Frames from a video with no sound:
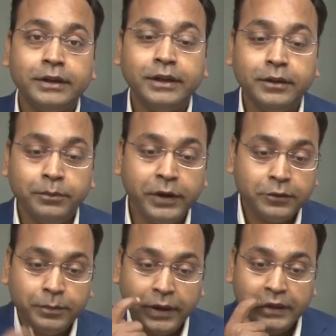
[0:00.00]
I think
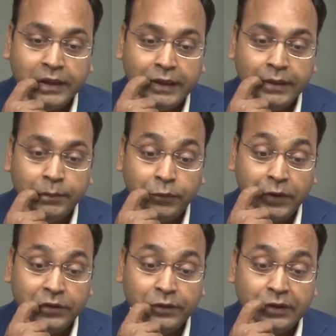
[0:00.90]
impressed by the
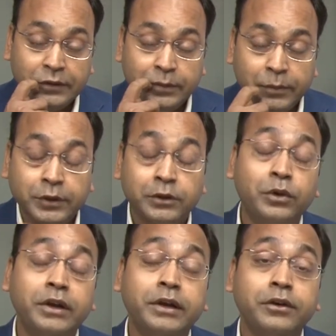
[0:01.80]
professionalism and the
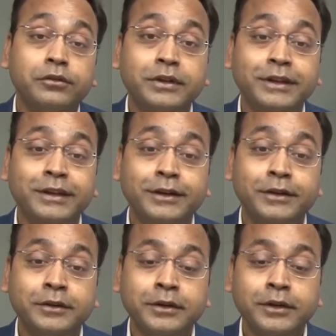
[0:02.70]
quality of
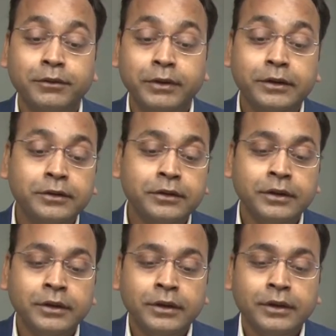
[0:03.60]
the event.
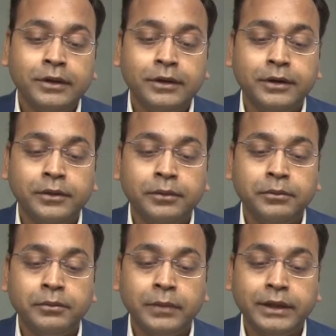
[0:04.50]

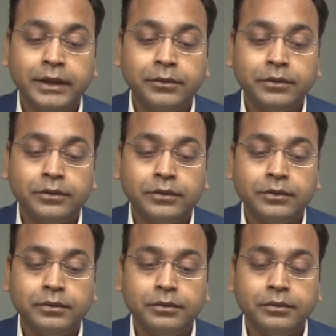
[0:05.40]
I think it
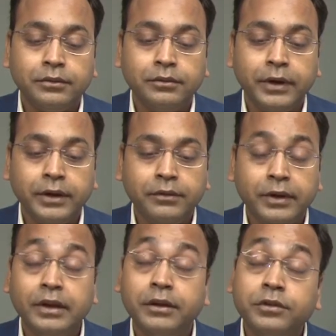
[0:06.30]
was very
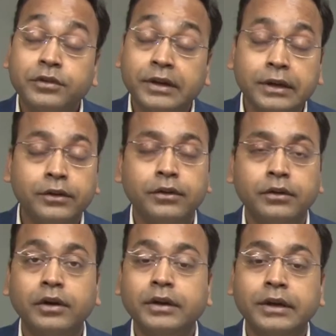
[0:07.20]
well efficiently
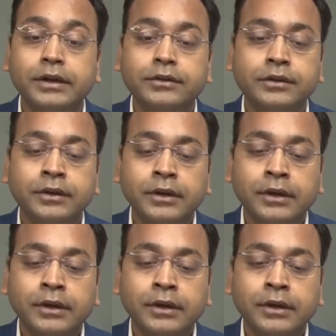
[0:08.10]
organized.